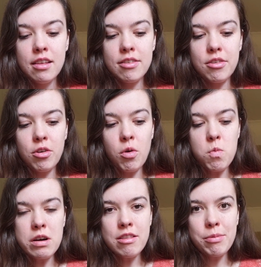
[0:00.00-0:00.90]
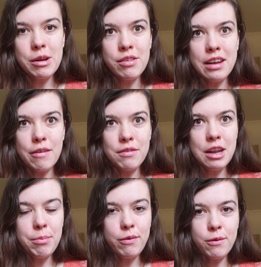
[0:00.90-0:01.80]
So one sweater that I've
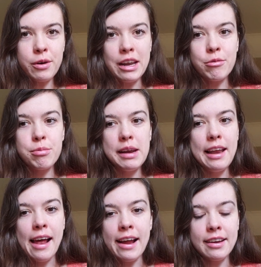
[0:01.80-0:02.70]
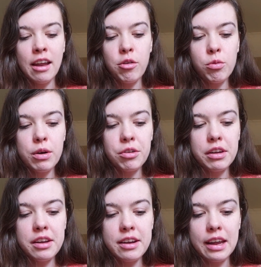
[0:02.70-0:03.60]
knit before and really liked, and I do want to
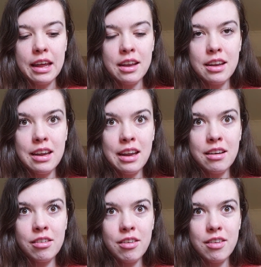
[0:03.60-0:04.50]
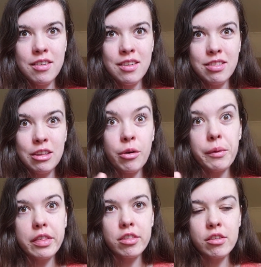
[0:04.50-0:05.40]
knit it again in the
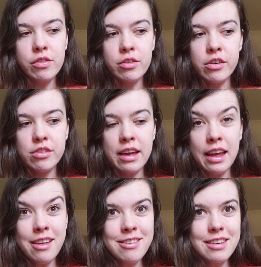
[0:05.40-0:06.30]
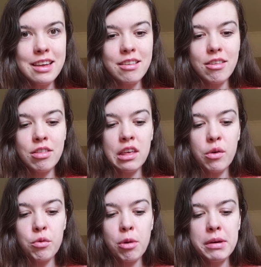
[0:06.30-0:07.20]
original version, I guess, is the
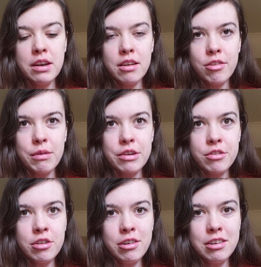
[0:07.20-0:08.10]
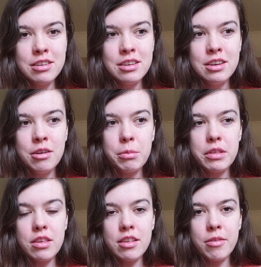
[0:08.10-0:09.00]
Robin sweater,
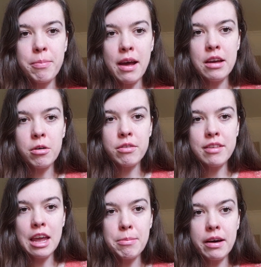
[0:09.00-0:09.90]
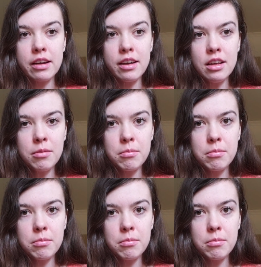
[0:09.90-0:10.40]
which is by Jose Paca.